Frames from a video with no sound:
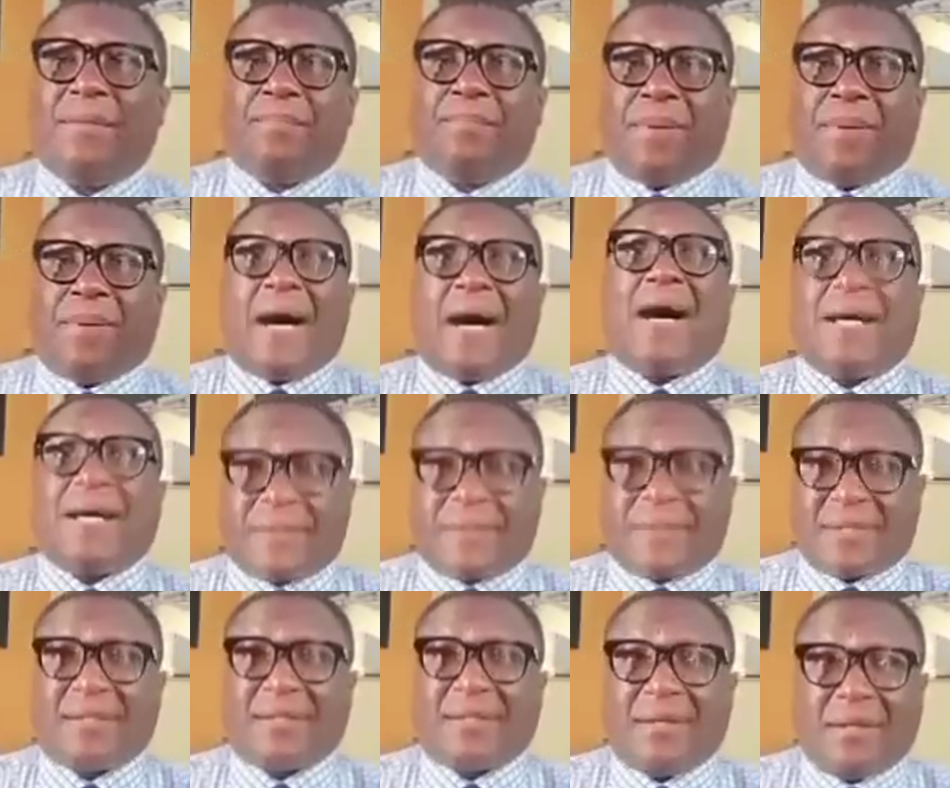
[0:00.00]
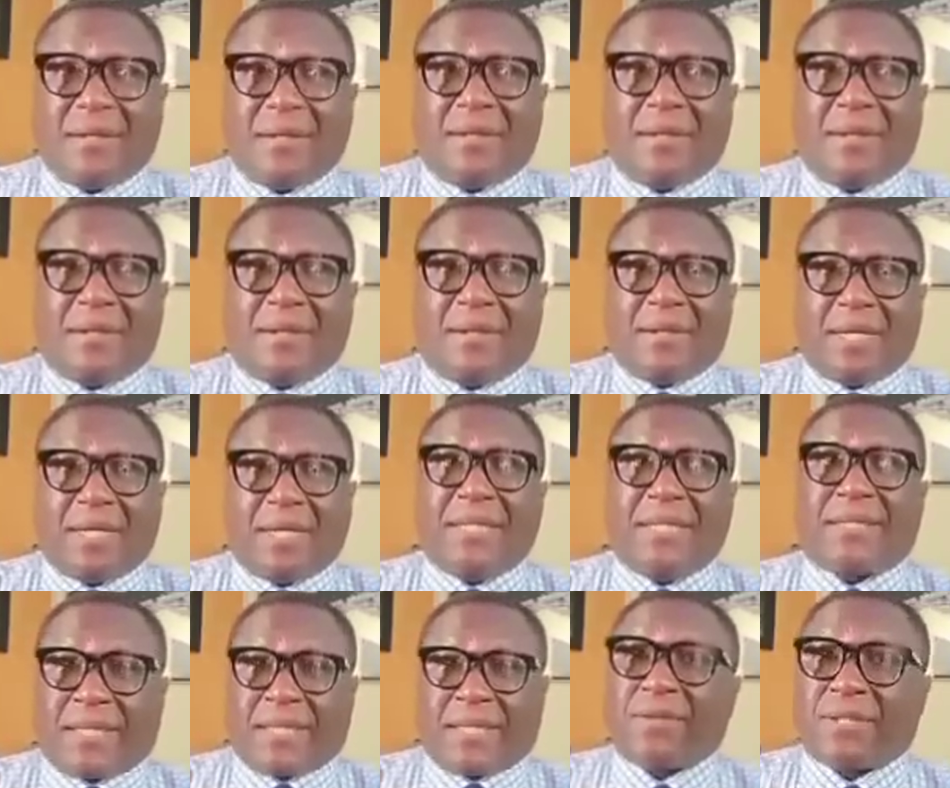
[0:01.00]
but
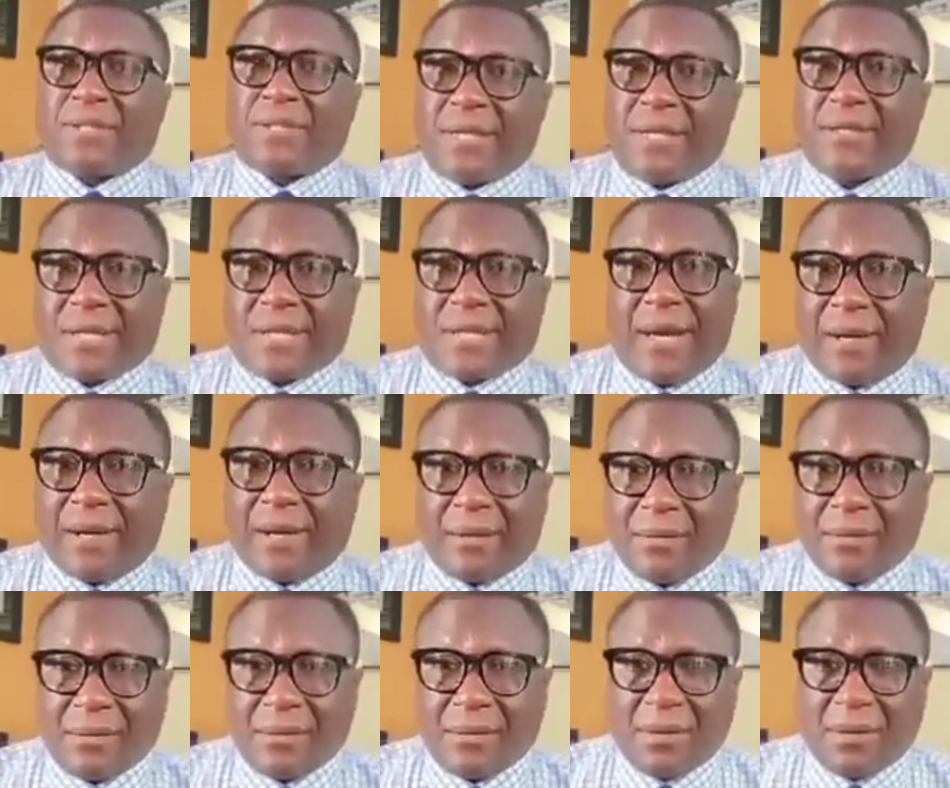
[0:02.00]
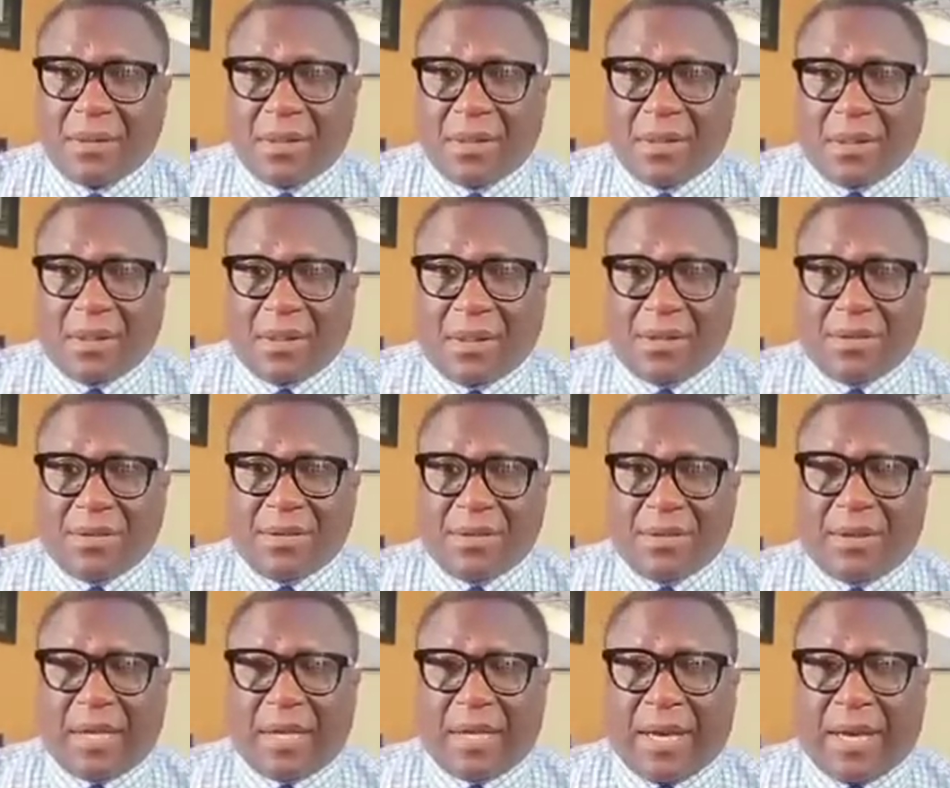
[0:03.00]
he's guilty as hell.
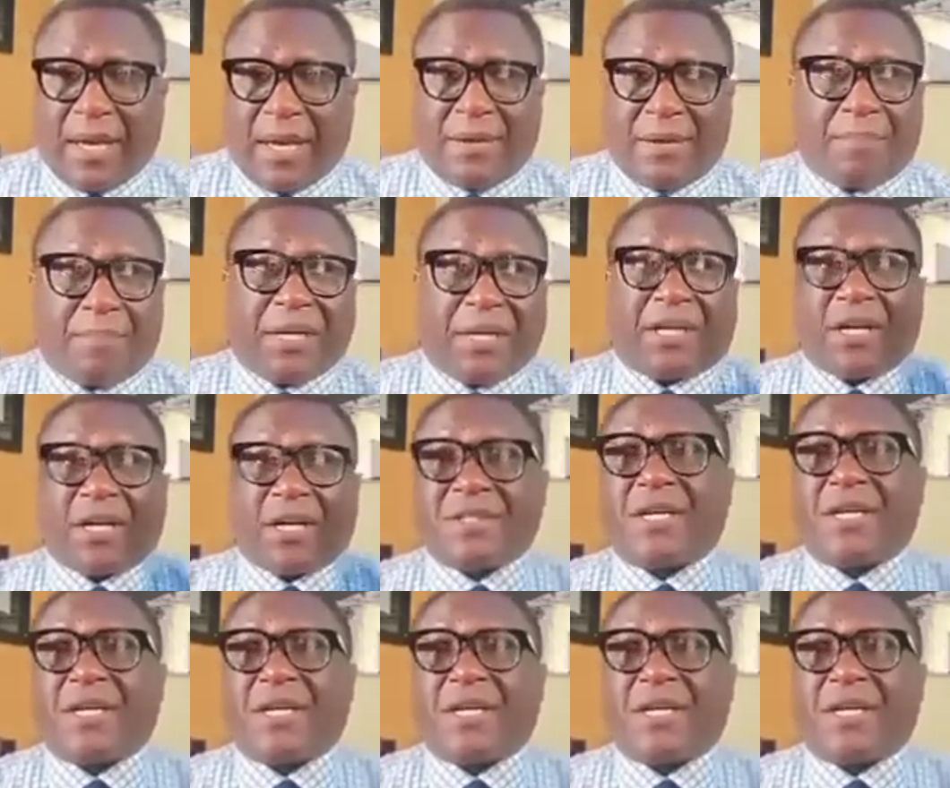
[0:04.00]
And because